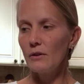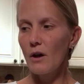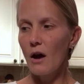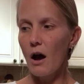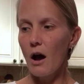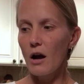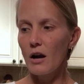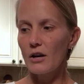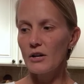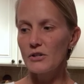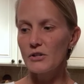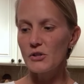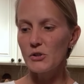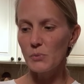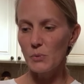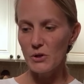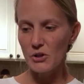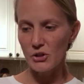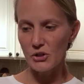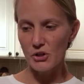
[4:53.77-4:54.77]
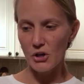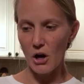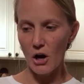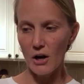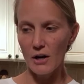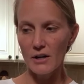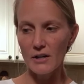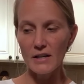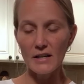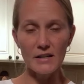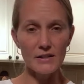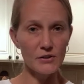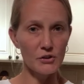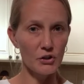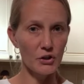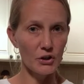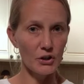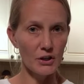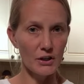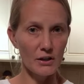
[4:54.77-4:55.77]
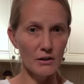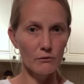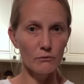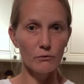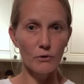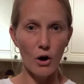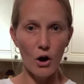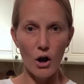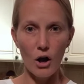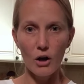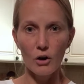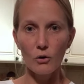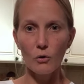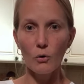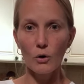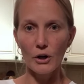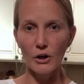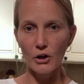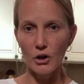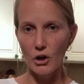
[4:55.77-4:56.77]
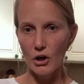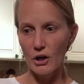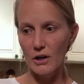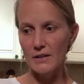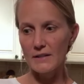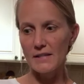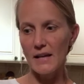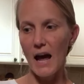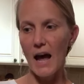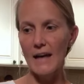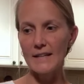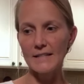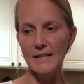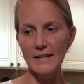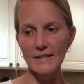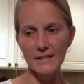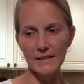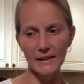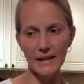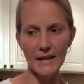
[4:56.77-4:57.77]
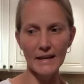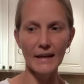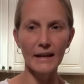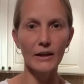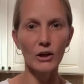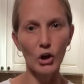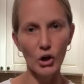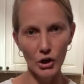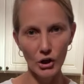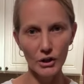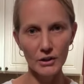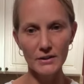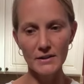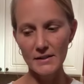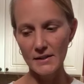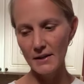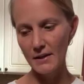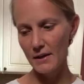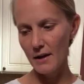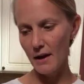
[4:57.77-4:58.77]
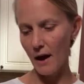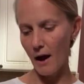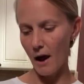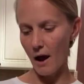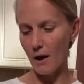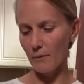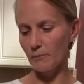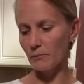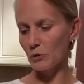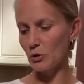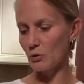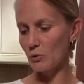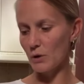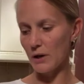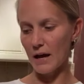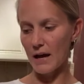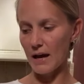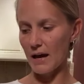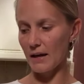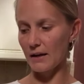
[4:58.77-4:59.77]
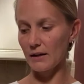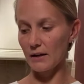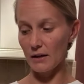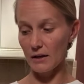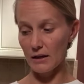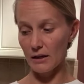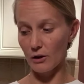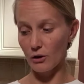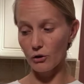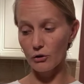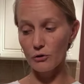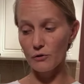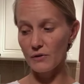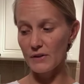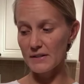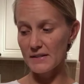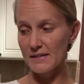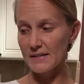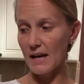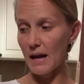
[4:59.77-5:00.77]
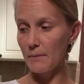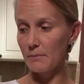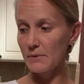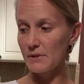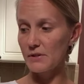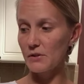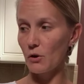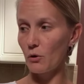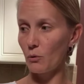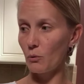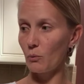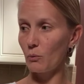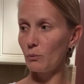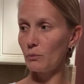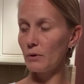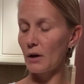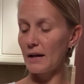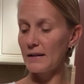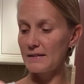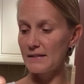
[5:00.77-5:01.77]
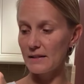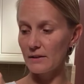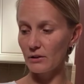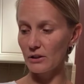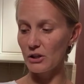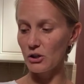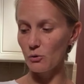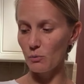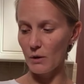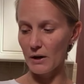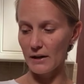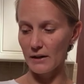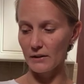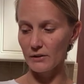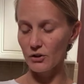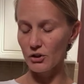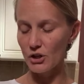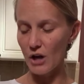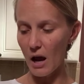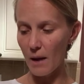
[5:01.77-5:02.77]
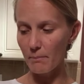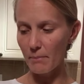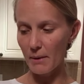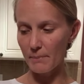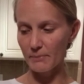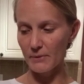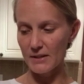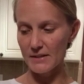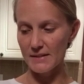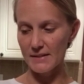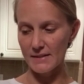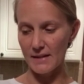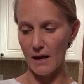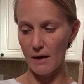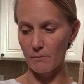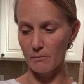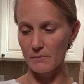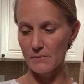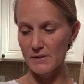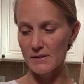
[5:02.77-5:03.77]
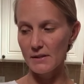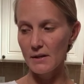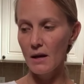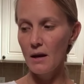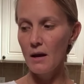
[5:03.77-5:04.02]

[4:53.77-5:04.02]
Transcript: Our Swiss chard is good raw or cooked. I tend to like it cooked. Um, you can include the stems. So ideally you wanna chop up the stems